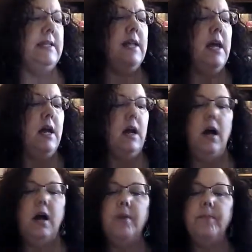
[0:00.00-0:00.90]
is
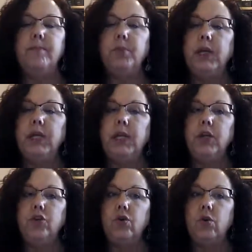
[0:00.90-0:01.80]

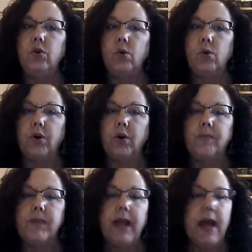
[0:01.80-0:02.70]
putting in your
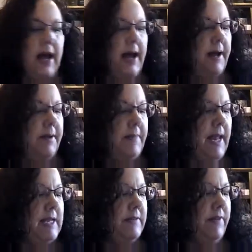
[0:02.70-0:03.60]
order.
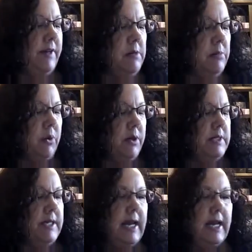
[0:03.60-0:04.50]
That is very
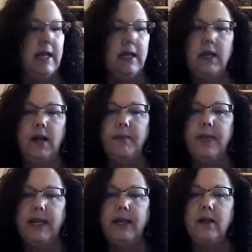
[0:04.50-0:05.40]
important, and
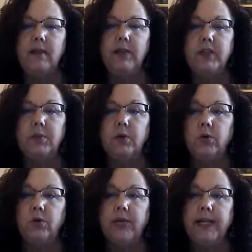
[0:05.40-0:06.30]
that
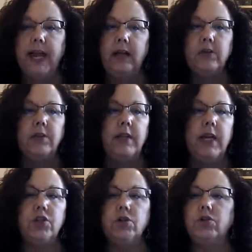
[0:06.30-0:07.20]
flexible ordering
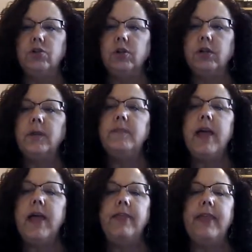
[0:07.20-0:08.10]
calendar that I showed you
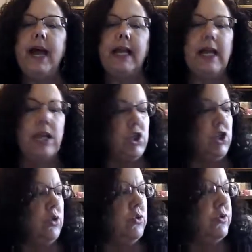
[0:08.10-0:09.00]
earlier, that kind of
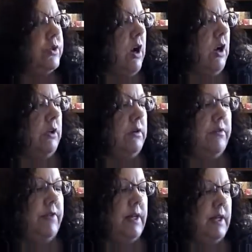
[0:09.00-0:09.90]
shows all
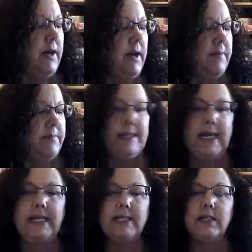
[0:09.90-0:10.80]
of the
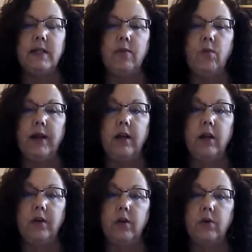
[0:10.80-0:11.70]
dates of
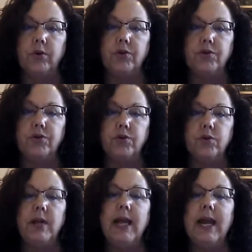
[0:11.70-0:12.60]
when all the orders are
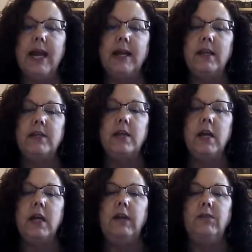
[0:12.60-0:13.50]
due. And
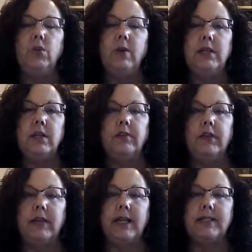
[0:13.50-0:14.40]
if you wait till
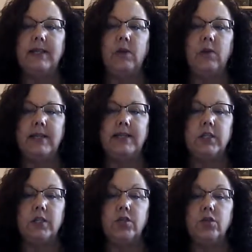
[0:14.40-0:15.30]
the very last date when it
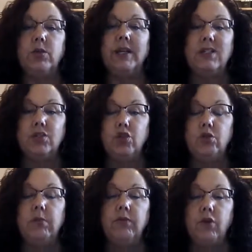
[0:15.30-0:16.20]
says it's
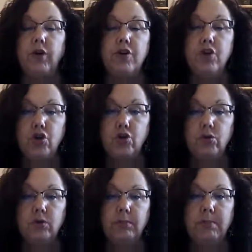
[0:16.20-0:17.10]
due before
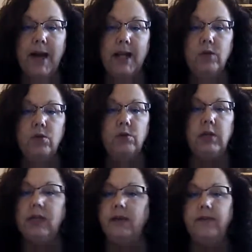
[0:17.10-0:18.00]
noon. By
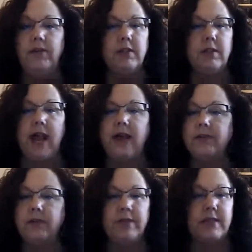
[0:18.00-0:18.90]
noon, if it's
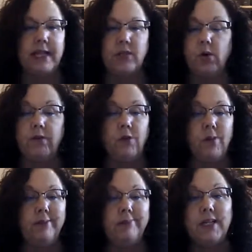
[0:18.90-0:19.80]
like
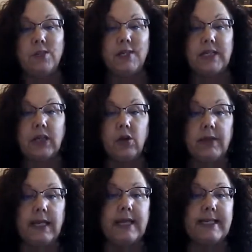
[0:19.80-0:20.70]
12:01, guess what? It's going to
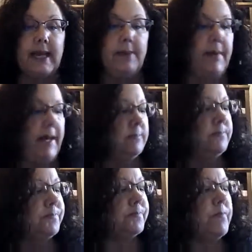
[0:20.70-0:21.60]
go in the next
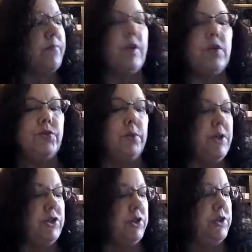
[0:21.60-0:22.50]
campaign.
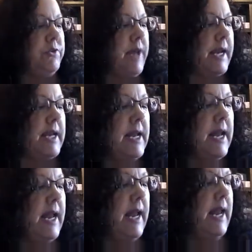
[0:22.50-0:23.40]
So make sure you do that.
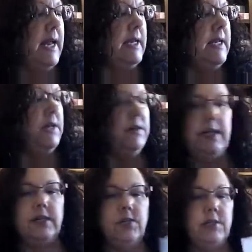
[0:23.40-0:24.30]
And
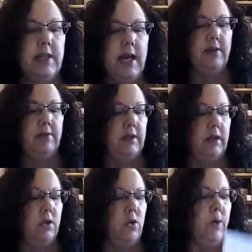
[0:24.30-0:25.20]
here is kind of a
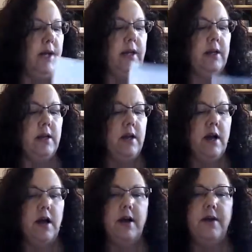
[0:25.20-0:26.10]
little quick
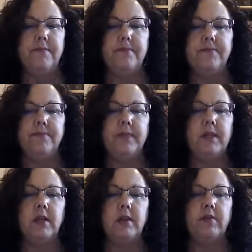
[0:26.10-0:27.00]

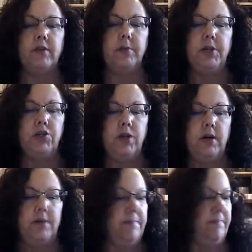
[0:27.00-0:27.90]
verbiage
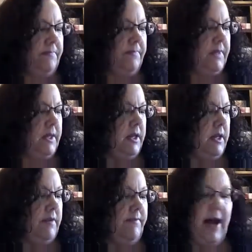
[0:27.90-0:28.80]
of
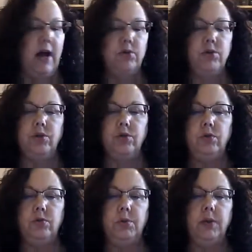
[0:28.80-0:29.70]
how
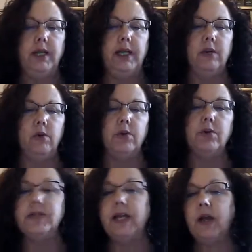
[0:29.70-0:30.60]
to put in
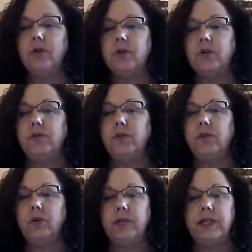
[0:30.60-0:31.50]
orders. And also if you
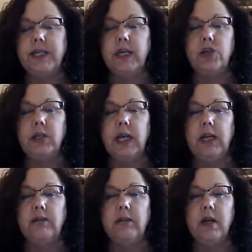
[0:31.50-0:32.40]
do the orientation
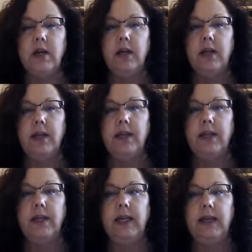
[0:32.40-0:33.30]
kind of
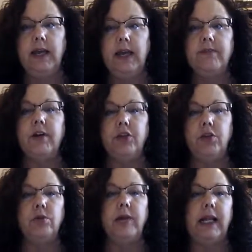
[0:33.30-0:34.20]
thing in the
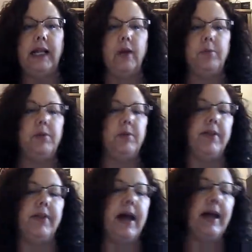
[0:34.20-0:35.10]
Avon U, it'll help you
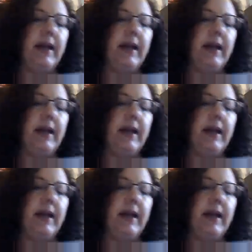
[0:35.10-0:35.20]
with